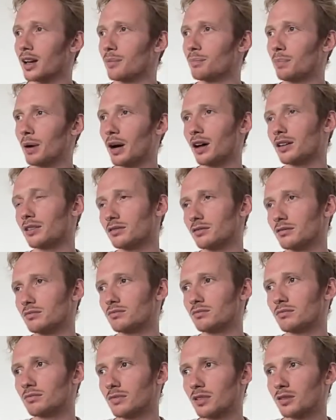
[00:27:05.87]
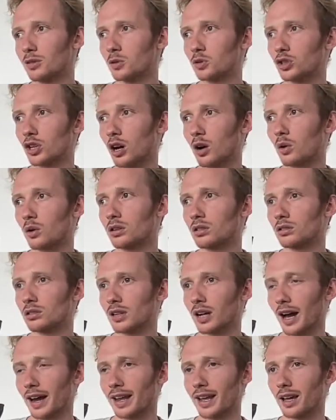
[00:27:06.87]
But Suzhou
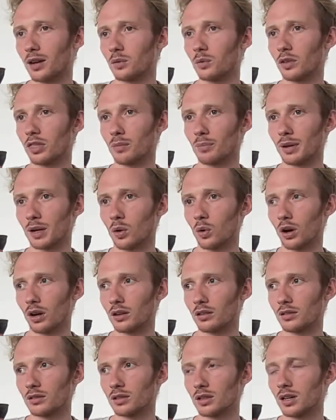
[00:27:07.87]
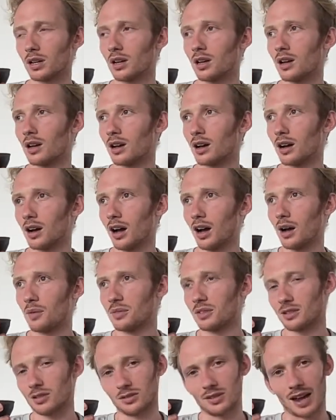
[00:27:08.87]
got hit with a big one.
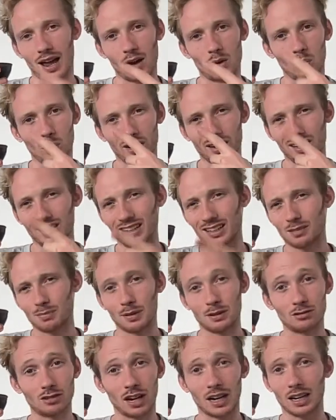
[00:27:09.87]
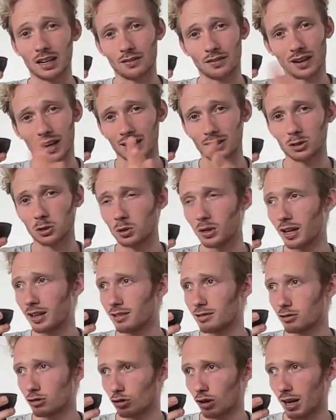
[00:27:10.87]
So now it's been raining for like 2 days
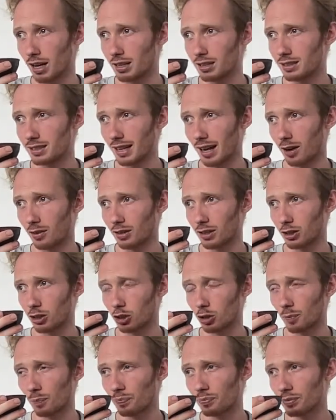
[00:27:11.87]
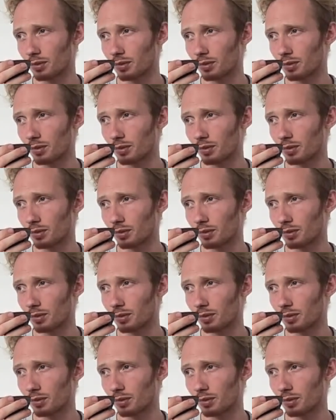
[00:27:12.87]
straight down here.